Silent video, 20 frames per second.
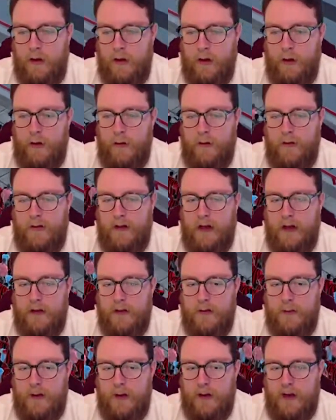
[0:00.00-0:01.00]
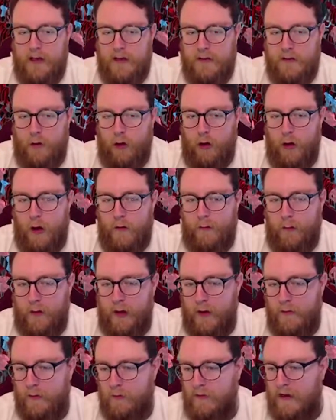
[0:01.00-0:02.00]
Who, to be honest, I thought he
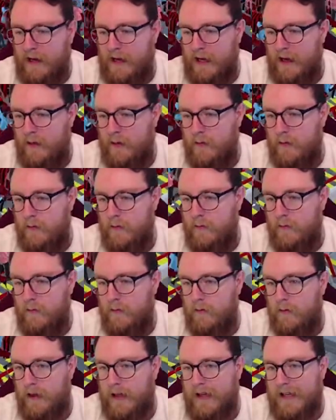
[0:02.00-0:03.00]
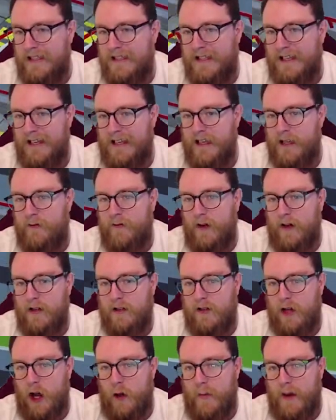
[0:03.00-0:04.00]
overran it. It gets cleared as far
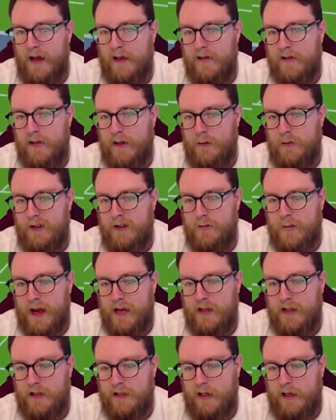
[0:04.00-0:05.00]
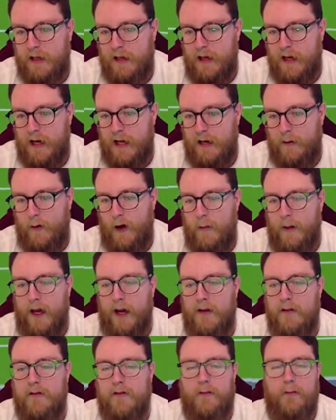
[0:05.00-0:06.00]
as Gomez, who smashes it. And Awobi
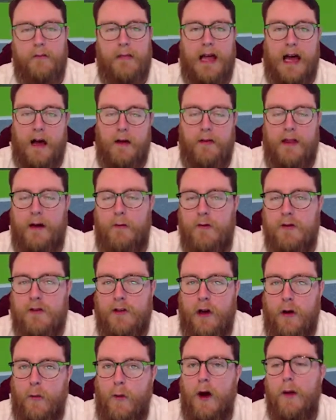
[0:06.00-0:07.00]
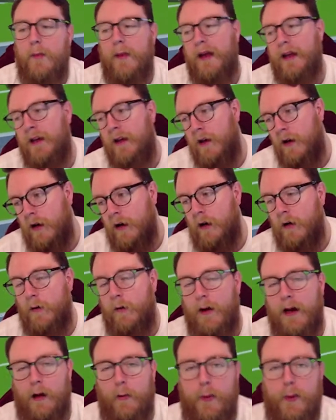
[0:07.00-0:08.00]
goes, nah, that was a good one, mate.
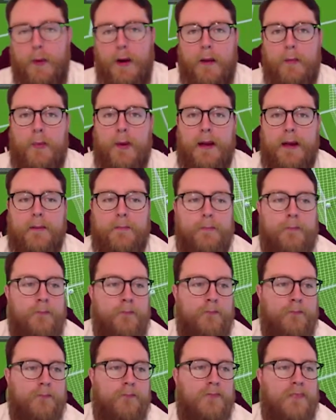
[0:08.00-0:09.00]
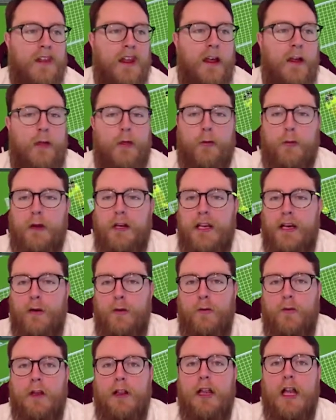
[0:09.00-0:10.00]
I'll help you out and put it in. 3-0.
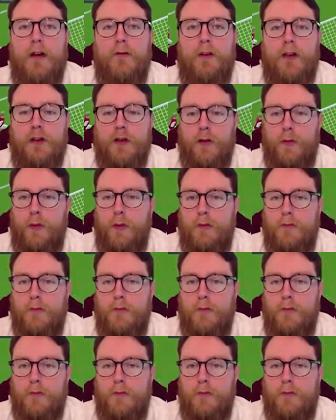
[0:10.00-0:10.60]
Lovely job.